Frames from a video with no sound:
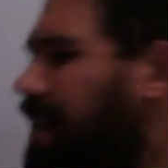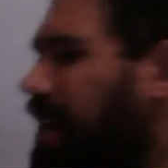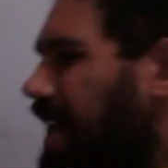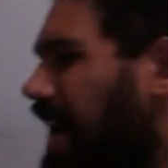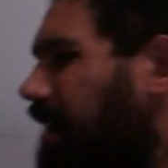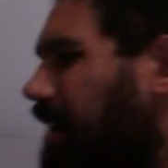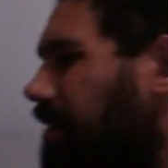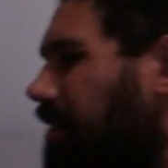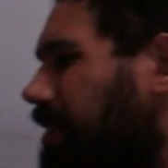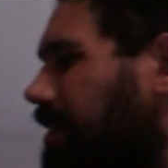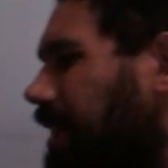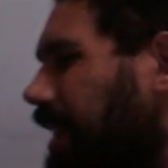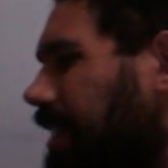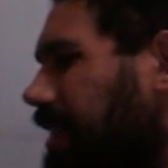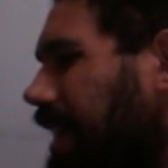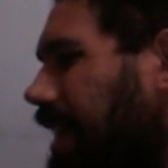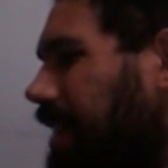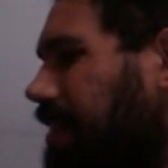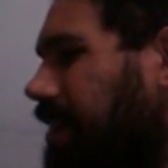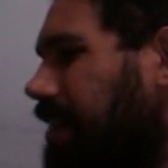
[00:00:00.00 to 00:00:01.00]
I don't think
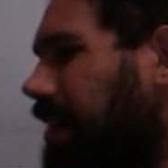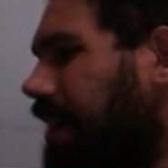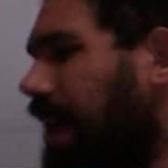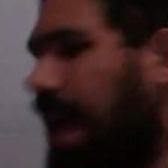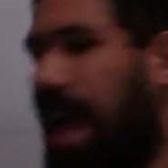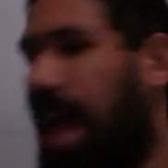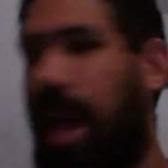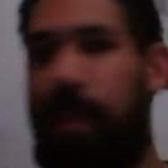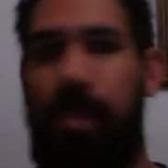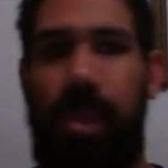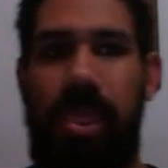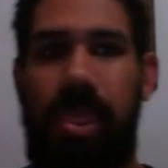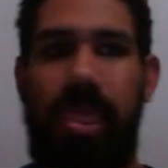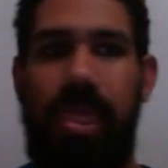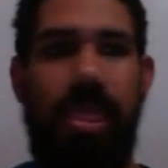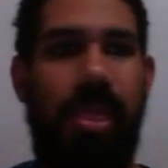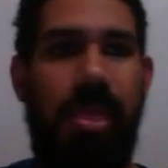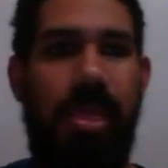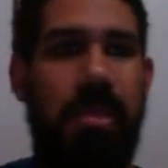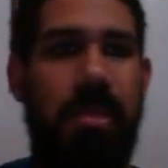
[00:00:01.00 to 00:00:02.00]
that's gonna
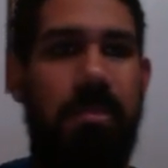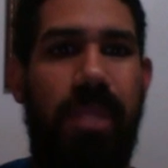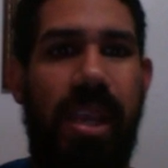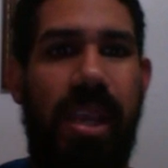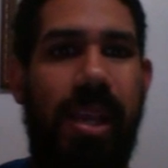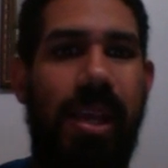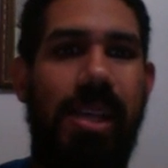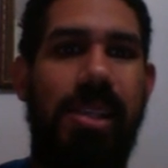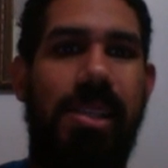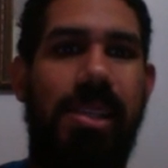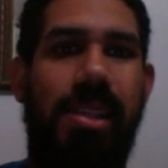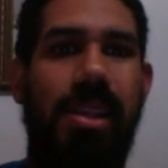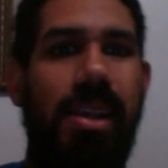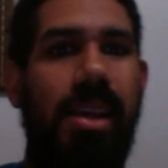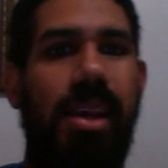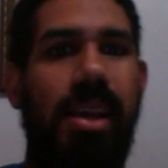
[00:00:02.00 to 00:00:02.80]
happen because